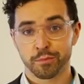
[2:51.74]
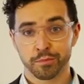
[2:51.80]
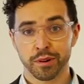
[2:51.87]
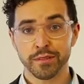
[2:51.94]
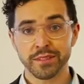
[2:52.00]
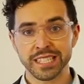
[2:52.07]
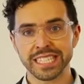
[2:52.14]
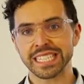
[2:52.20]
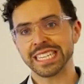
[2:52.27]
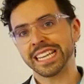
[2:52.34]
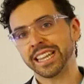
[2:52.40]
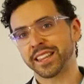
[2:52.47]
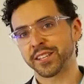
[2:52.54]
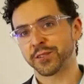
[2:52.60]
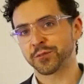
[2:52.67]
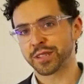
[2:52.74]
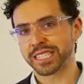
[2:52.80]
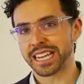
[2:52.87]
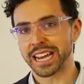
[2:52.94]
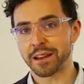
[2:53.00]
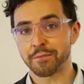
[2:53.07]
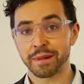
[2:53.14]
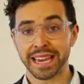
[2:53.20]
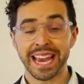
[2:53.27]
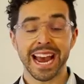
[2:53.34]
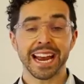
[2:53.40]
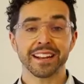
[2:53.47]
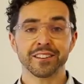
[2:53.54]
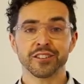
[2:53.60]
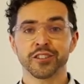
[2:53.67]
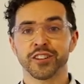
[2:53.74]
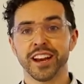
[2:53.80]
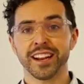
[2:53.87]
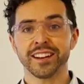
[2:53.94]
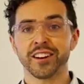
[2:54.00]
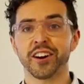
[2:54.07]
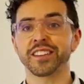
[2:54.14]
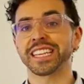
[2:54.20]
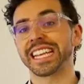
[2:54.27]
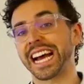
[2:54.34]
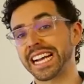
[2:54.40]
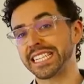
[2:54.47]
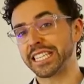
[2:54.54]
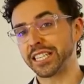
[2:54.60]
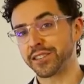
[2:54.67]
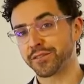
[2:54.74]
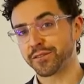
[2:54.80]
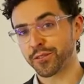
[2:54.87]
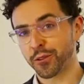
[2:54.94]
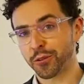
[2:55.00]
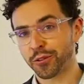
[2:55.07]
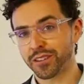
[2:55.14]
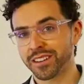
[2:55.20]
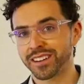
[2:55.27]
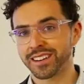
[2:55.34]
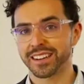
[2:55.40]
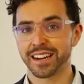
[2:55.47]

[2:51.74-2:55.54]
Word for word: Previously, this was a mechanical shed on the 19th floor